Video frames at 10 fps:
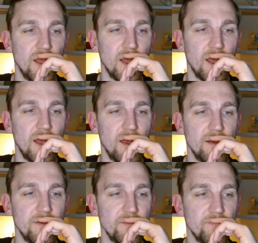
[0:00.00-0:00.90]

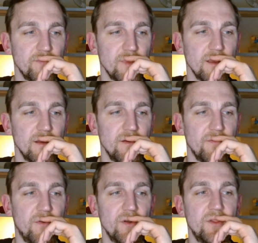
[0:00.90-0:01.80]

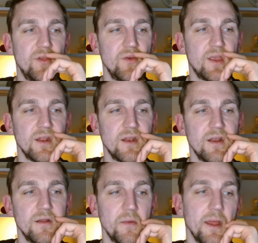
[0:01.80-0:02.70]
For two,
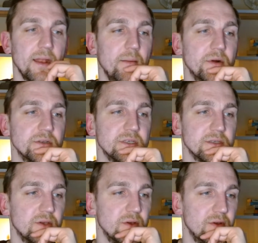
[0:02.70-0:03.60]
yeah, numbers
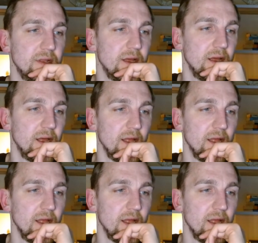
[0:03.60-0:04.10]
is good.